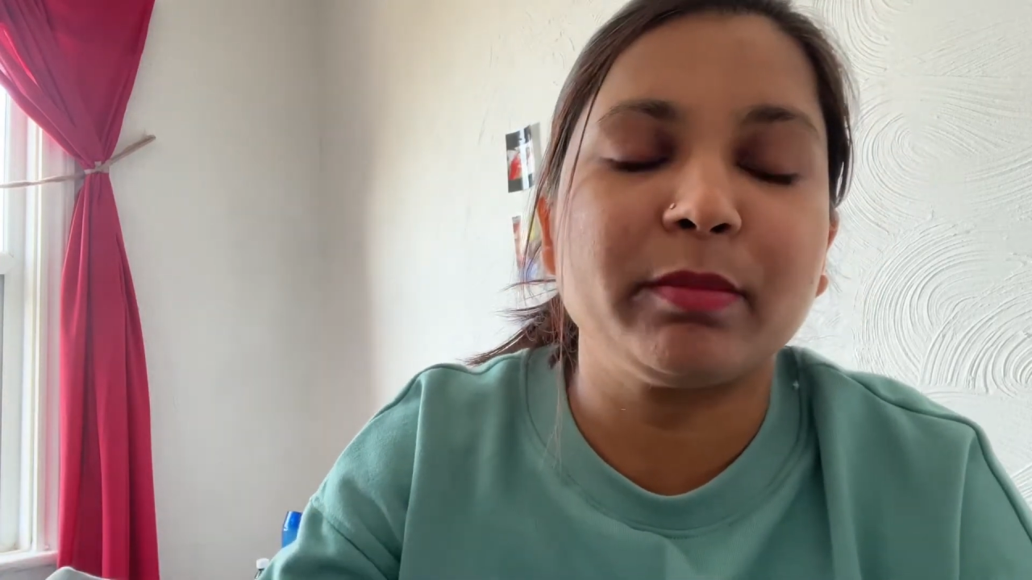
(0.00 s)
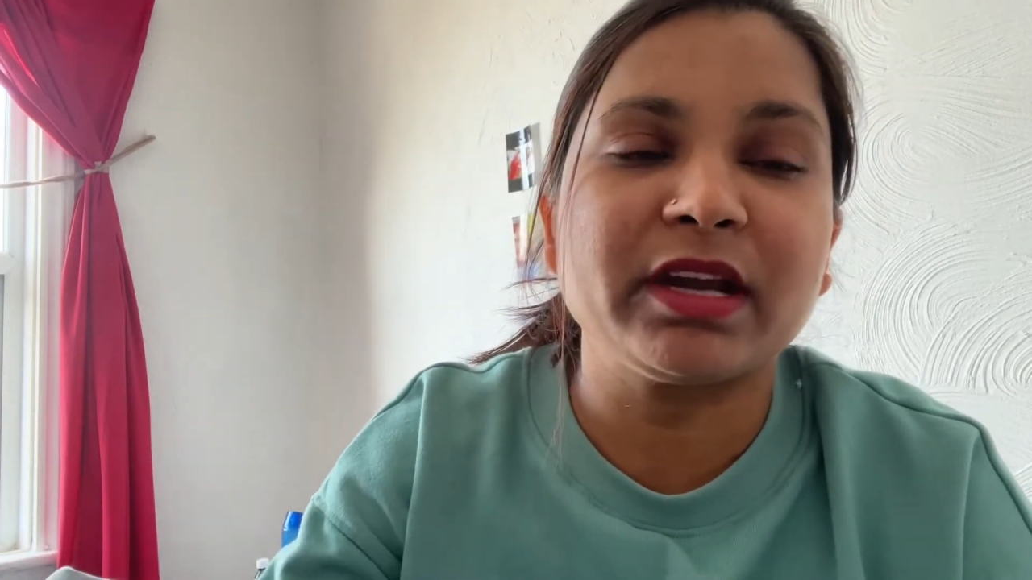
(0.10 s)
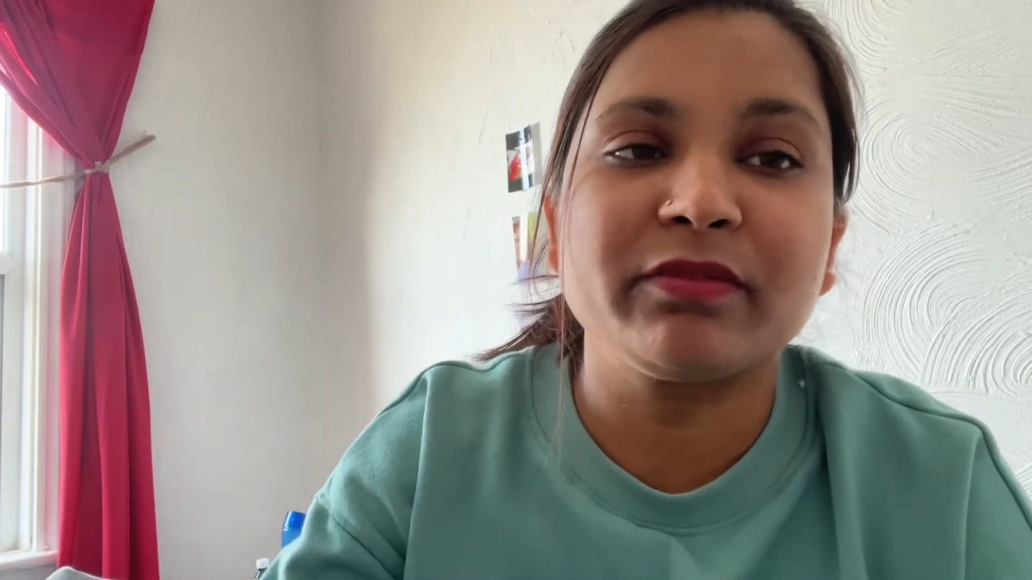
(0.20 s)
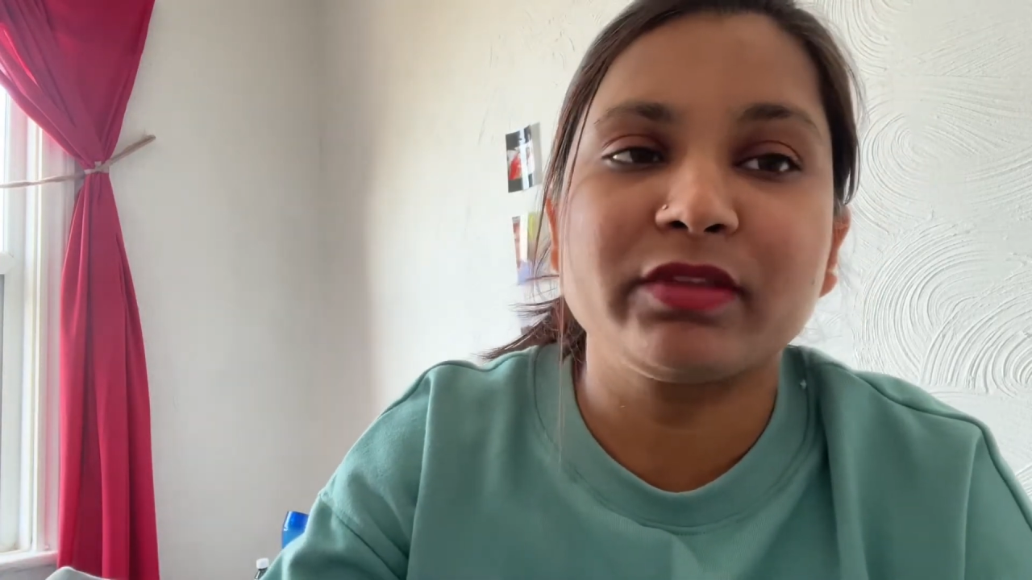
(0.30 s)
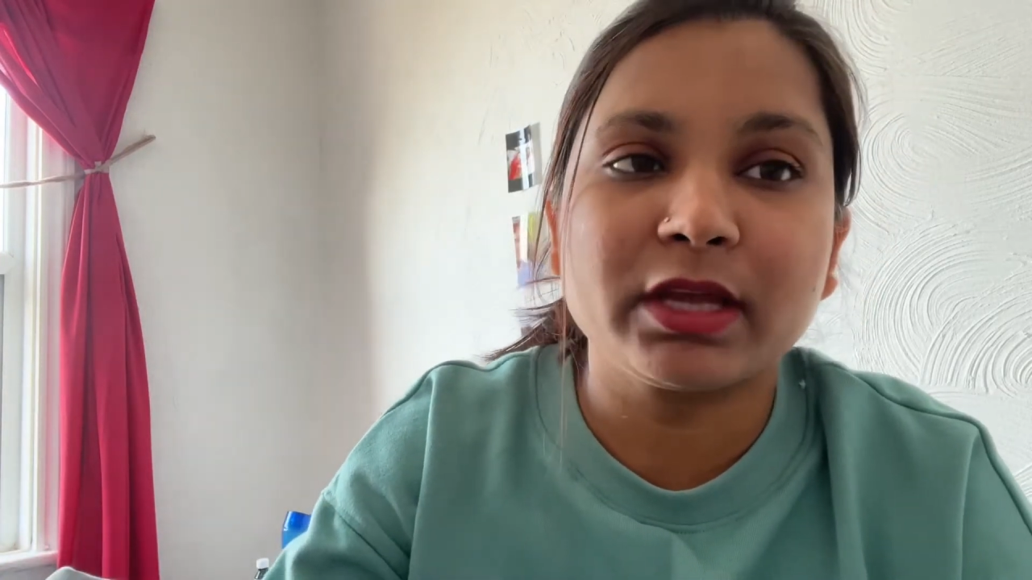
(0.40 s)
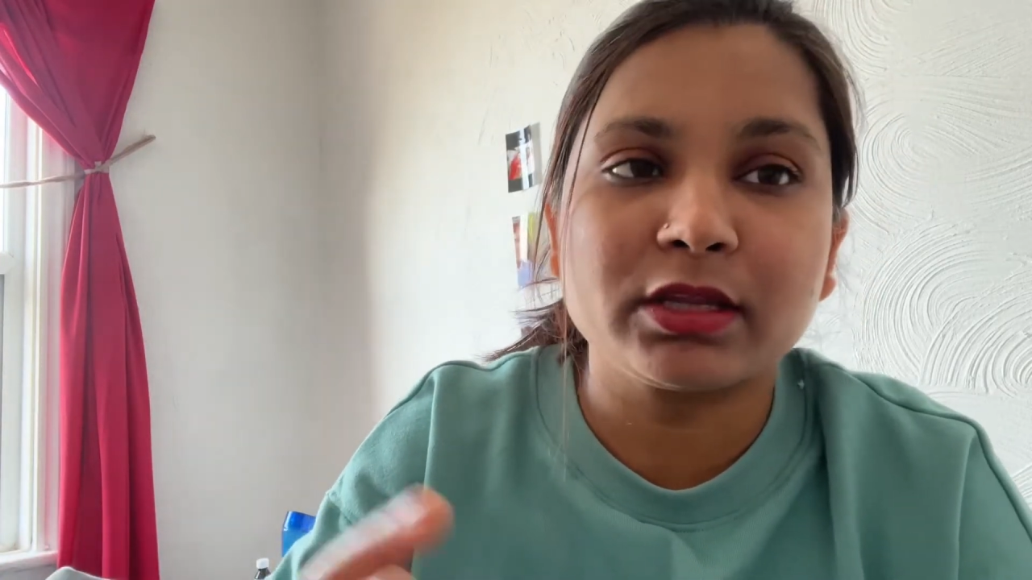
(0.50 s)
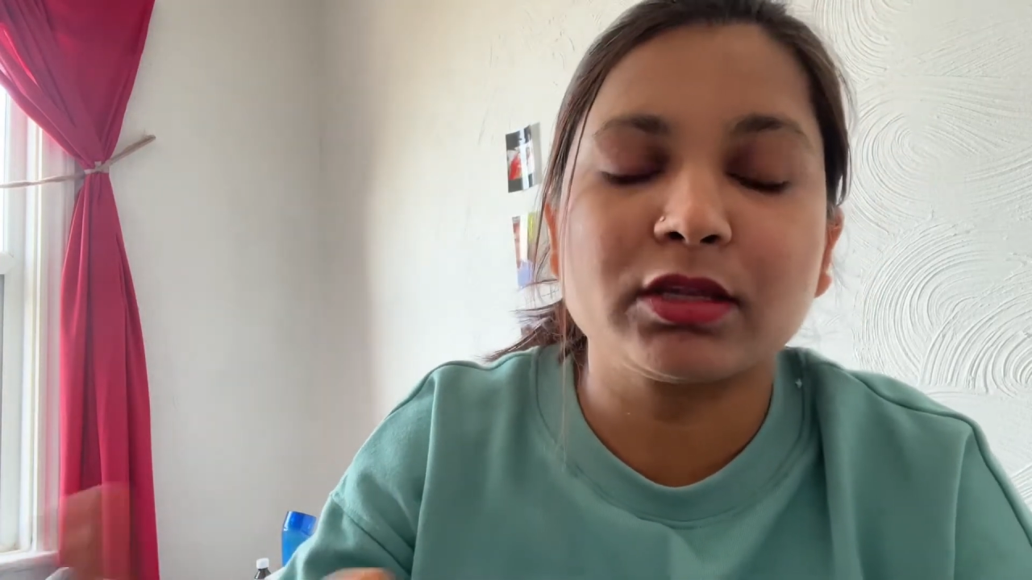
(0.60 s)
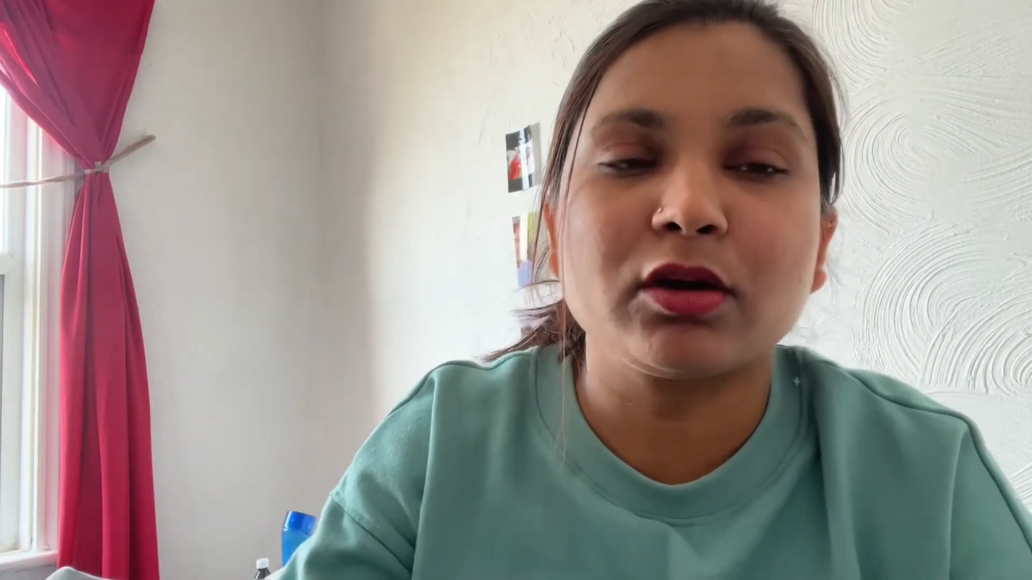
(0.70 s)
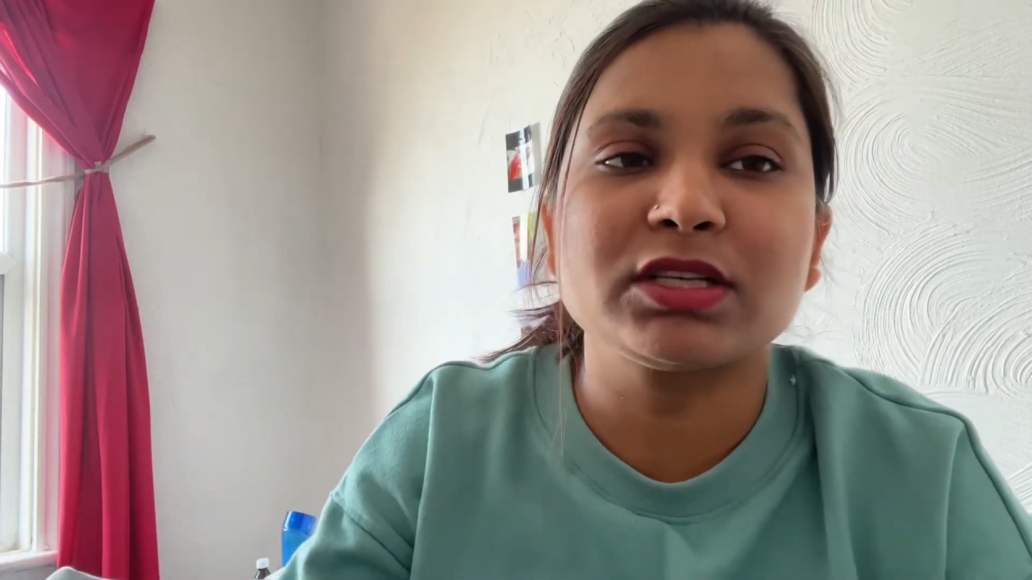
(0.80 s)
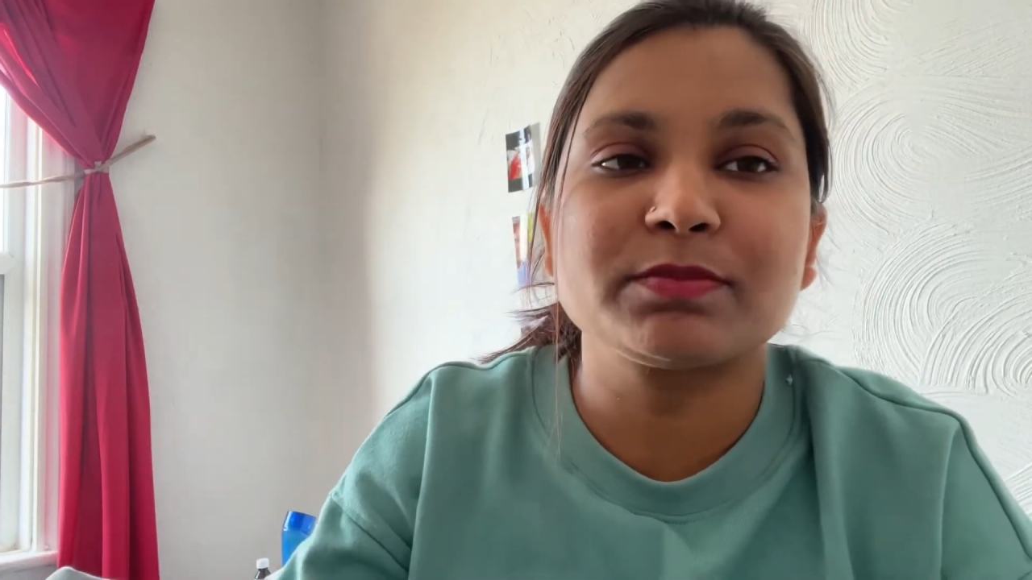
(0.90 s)
band if they are in
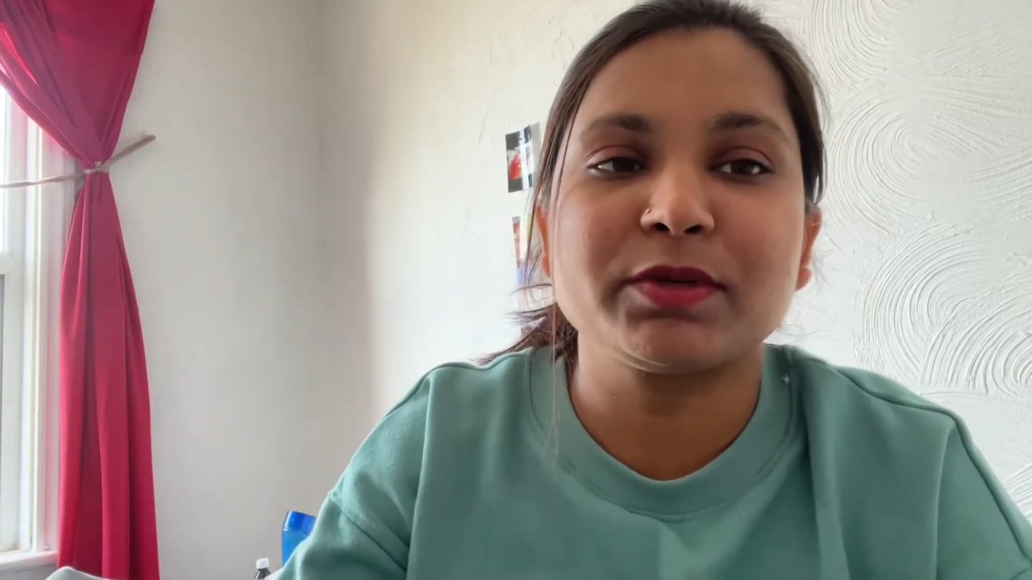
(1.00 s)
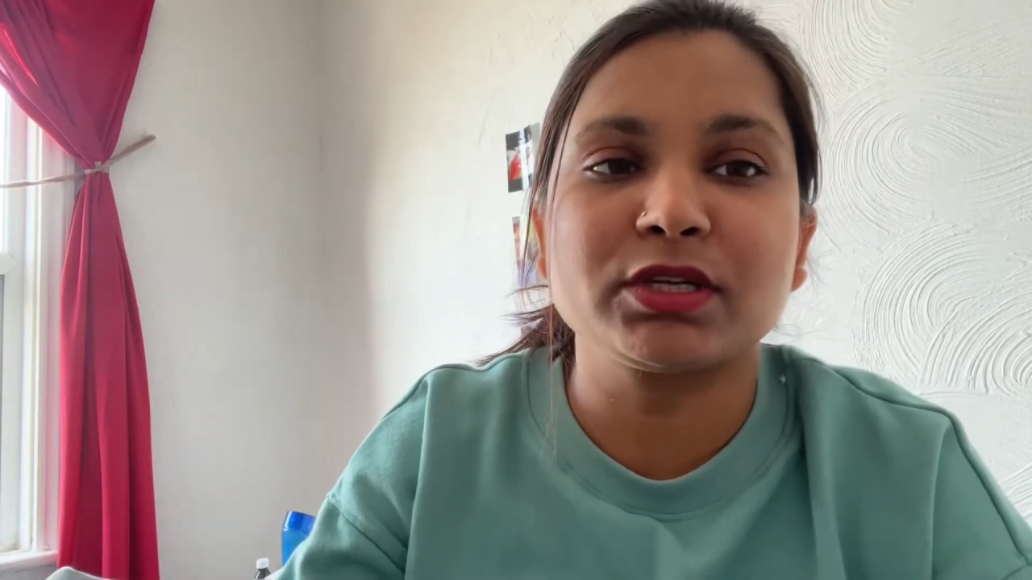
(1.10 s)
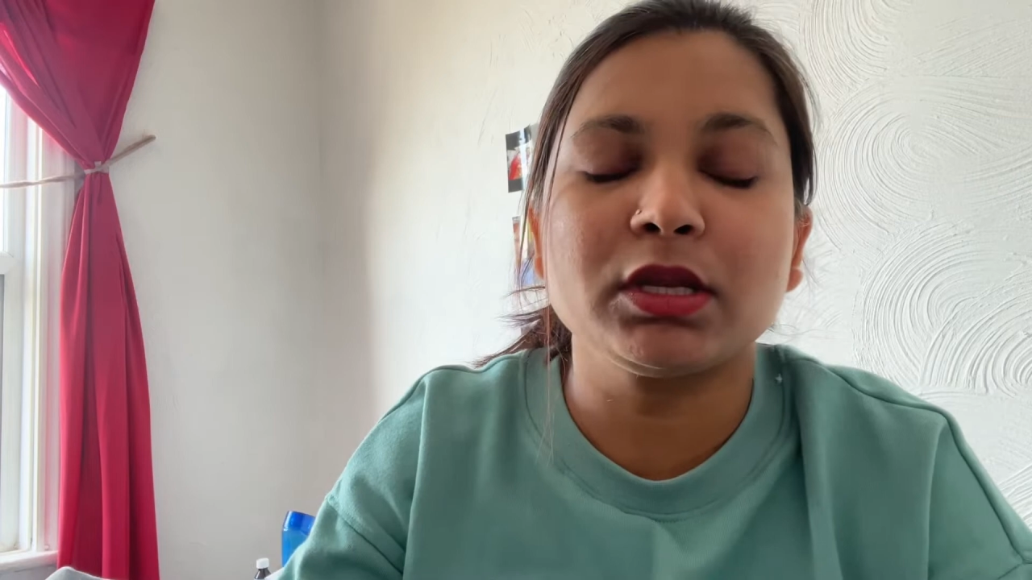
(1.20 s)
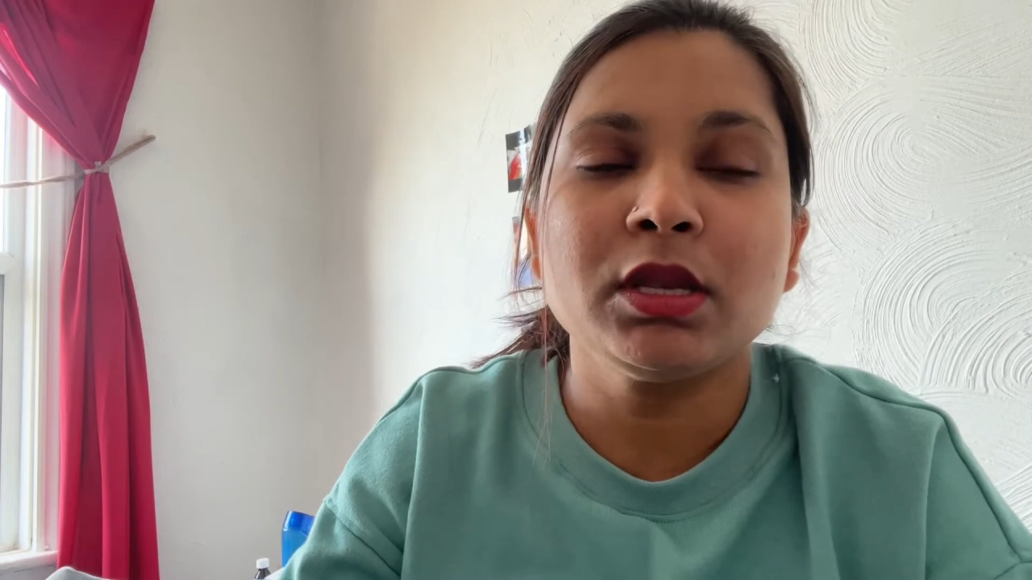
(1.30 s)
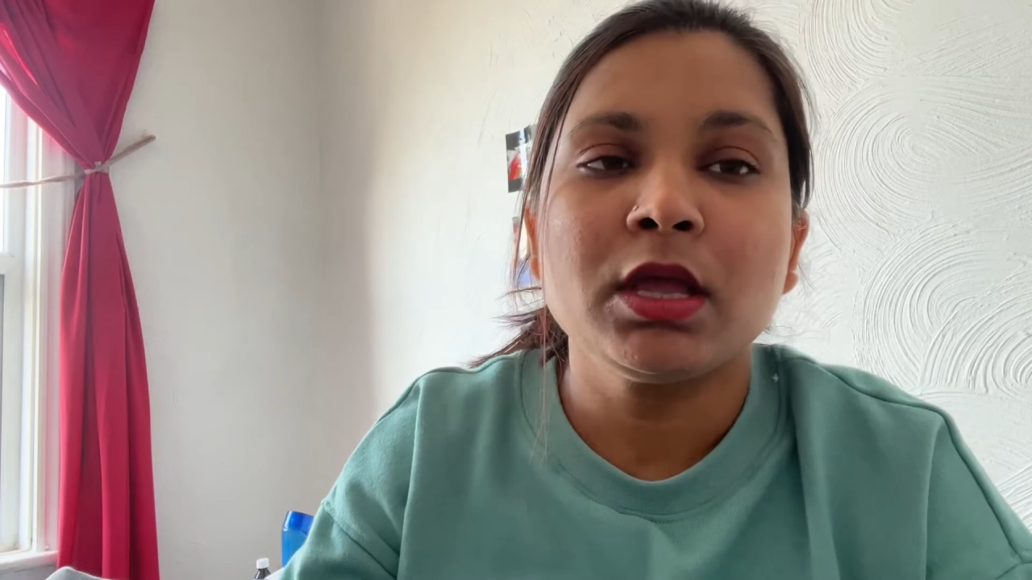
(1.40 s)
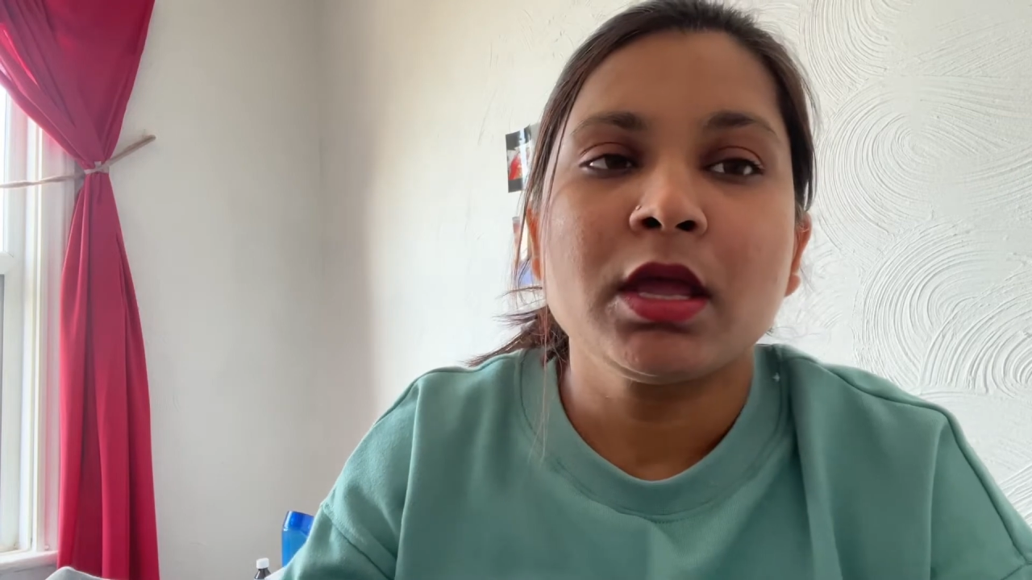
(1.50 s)
the hospital.